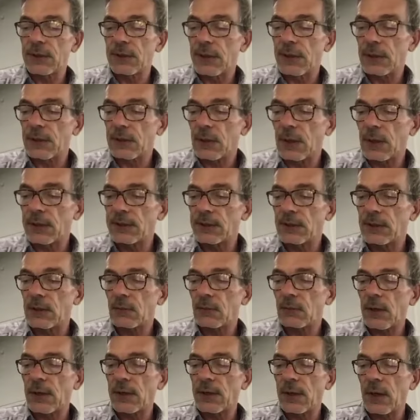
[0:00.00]
that idea
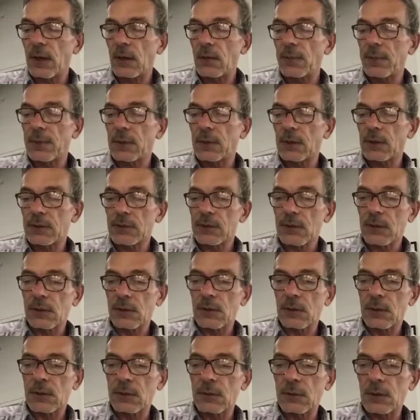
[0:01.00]
right now because of
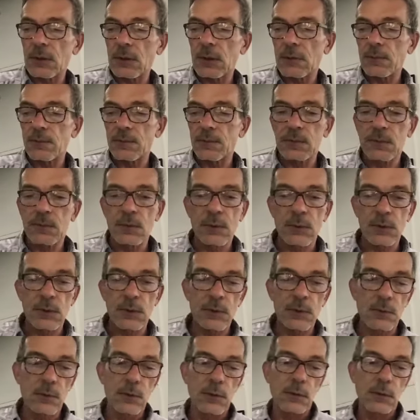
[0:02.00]
the
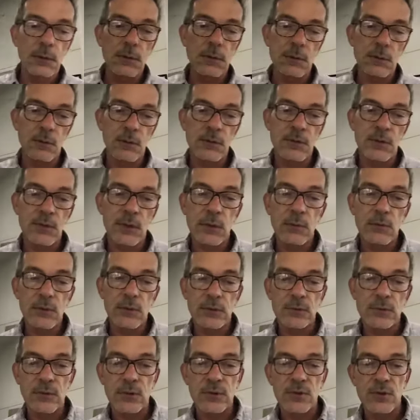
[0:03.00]
not only the state
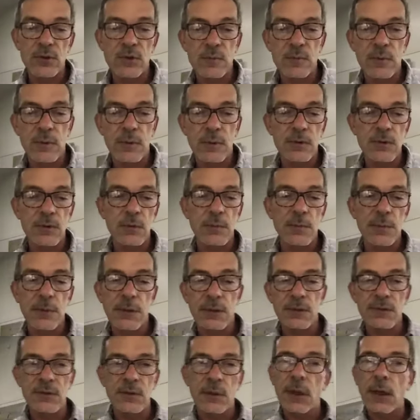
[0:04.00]
restrictions, but also
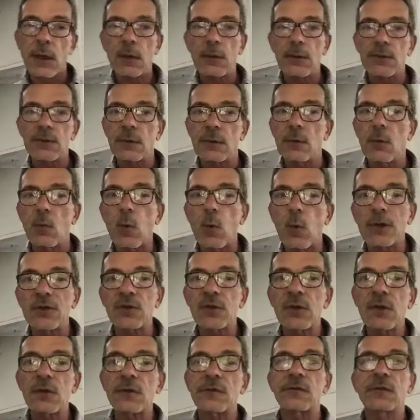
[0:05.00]
because the county's on the watch
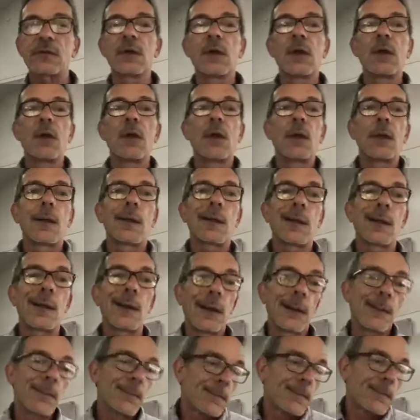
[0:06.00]
list.
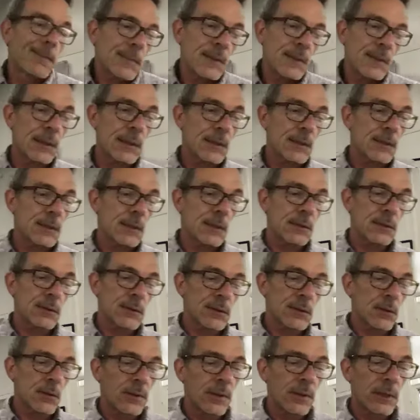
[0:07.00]
And
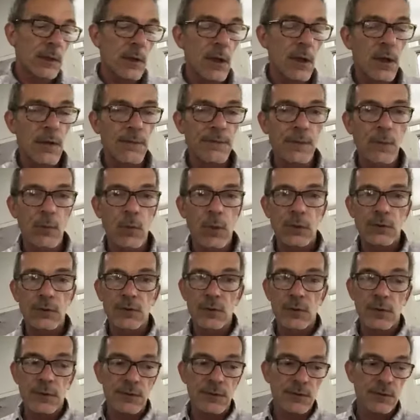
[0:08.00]
until we get off the watch
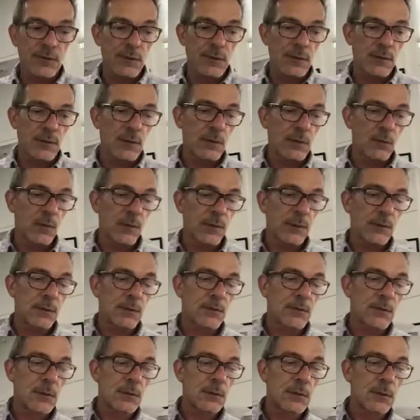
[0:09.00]
list, then we can
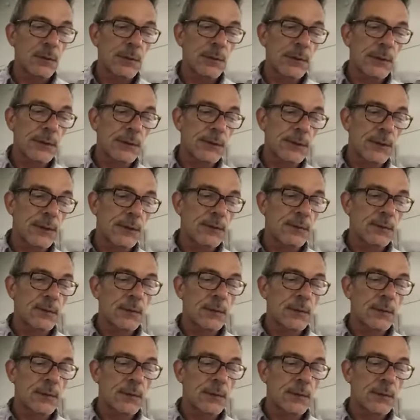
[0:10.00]
start looking at that